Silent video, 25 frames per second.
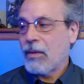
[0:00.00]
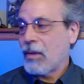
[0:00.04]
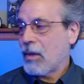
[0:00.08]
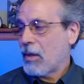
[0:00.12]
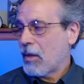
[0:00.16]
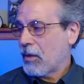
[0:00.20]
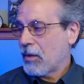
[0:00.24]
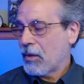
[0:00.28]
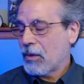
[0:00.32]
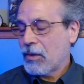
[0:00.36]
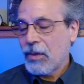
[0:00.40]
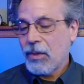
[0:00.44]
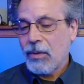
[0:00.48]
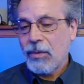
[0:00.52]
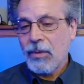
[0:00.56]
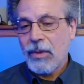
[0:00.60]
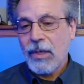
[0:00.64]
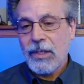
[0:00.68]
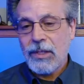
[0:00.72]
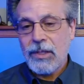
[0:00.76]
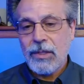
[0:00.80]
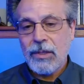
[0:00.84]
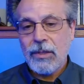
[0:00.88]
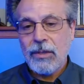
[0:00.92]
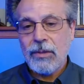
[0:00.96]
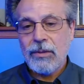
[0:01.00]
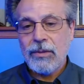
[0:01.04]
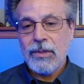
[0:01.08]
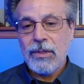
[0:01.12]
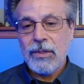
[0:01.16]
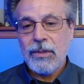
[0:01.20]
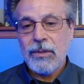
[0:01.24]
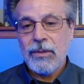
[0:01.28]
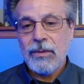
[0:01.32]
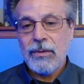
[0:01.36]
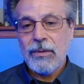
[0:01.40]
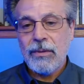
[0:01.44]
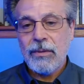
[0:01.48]
the other two I showed
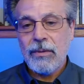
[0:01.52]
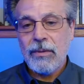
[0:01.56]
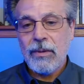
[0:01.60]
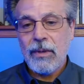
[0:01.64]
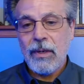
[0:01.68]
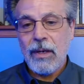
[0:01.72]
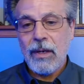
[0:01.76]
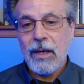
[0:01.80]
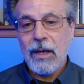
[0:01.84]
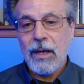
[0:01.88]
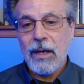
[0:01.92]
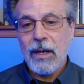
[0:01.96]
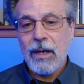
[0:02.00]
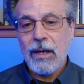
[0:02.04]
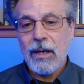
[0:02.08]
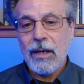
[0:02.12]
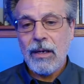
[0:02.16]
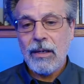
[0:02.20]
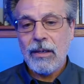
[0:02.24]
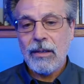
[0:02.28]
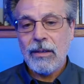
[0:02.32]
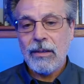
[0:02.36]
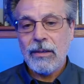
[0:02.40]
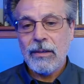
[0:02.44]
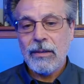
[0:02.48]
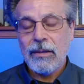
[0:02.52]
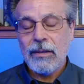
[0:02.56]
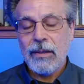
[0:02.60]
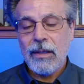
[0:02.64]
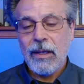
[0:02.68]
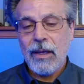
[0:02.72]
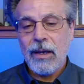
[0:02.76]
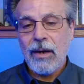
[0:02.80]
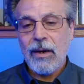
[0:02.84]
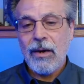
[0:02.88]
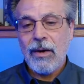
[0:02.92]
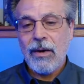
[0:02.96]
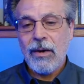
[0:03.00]
you
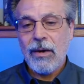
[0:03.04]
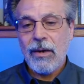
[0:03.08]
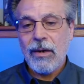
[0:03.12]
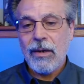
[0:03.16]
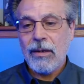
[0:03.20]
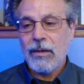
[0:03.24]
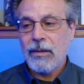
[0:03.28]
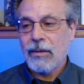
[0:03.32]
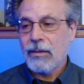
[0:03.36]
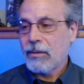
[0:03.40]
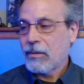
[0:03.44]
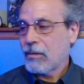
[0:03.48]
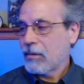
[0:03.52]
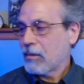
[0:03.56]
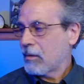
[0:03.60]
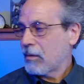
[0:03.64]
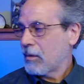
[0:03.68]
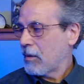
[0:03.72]
are